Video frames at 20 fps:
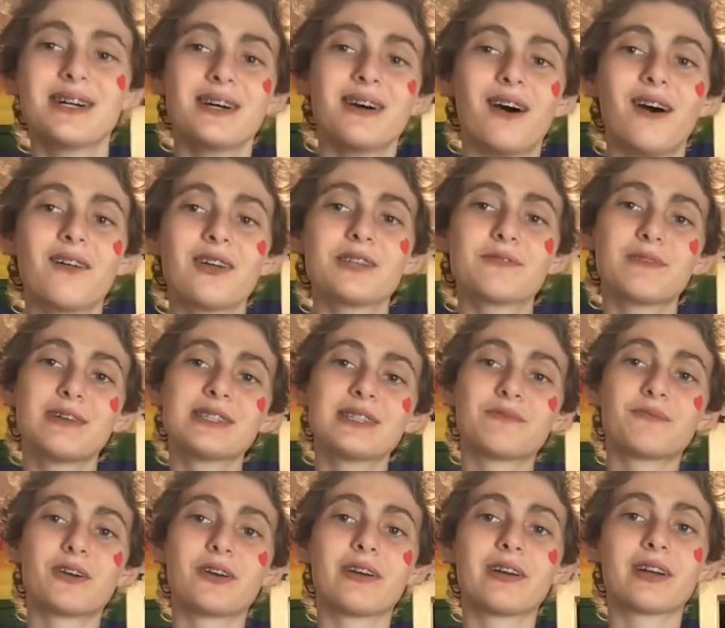All these pins I'm
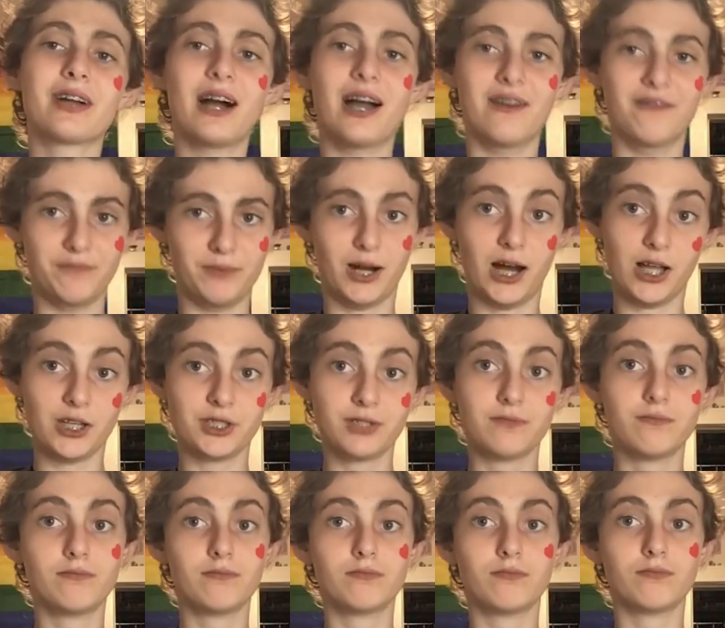wearing, I've bought.
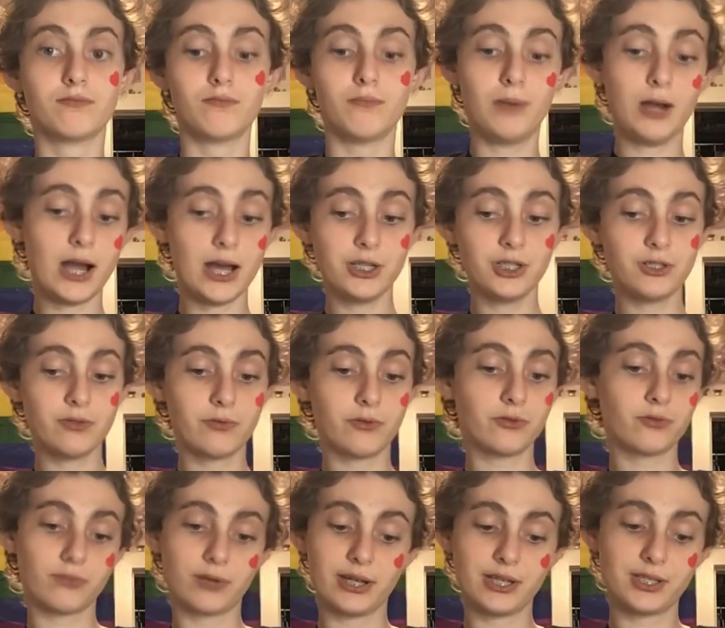But
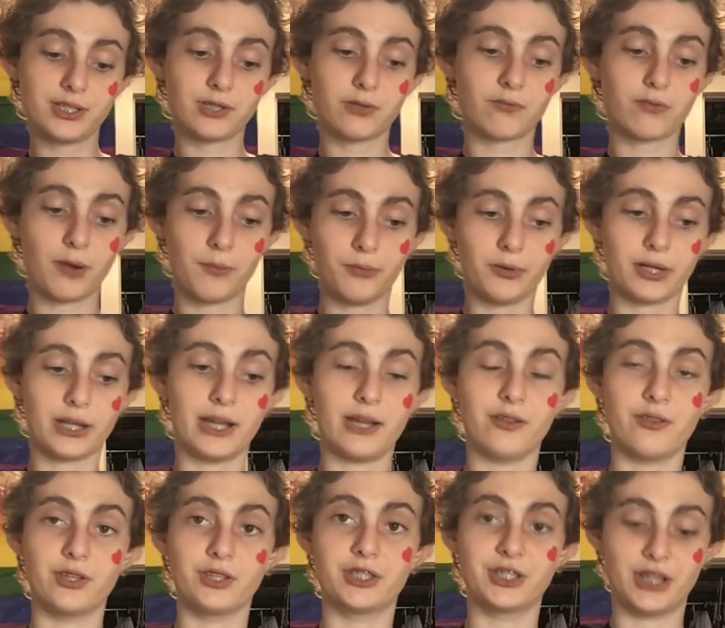there's ways to
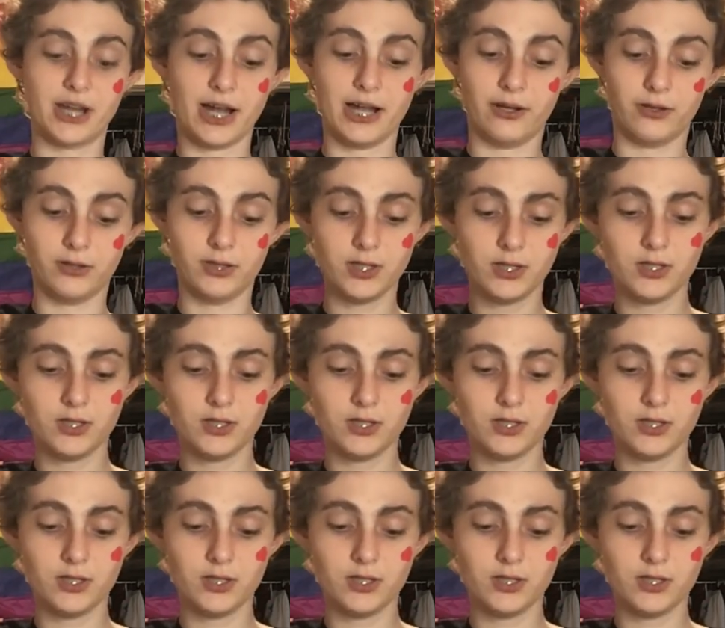replicate this style.